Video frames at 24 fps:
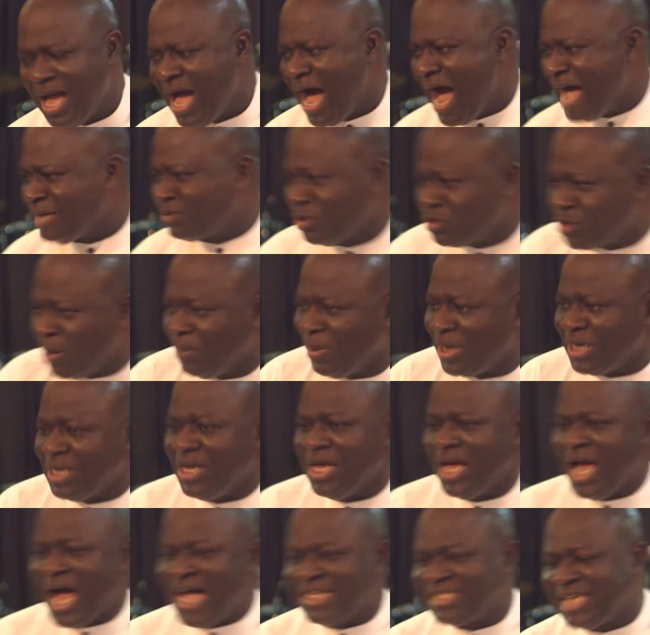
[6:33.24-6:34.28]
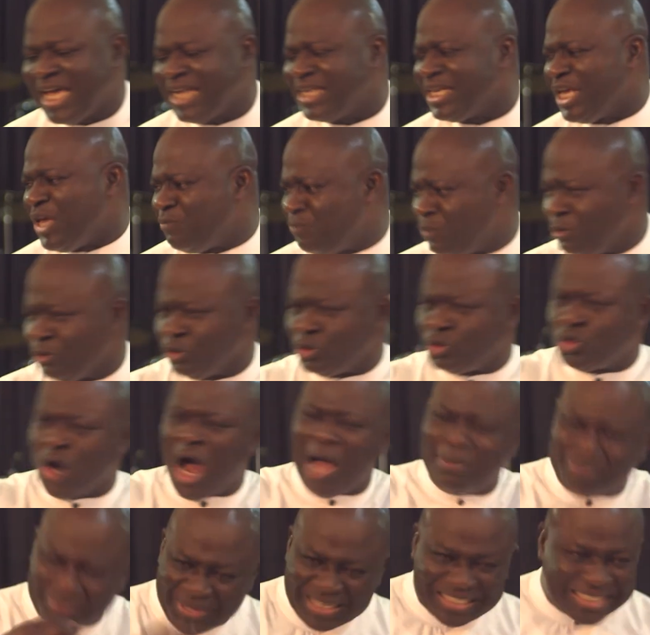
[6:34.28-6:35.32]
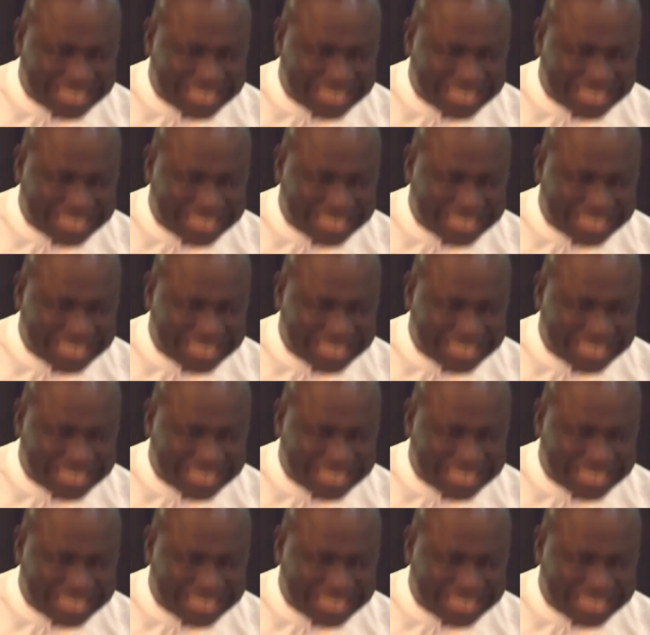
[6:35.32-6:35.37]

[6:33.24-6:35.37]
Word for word: I told somebody, I said, if you drop the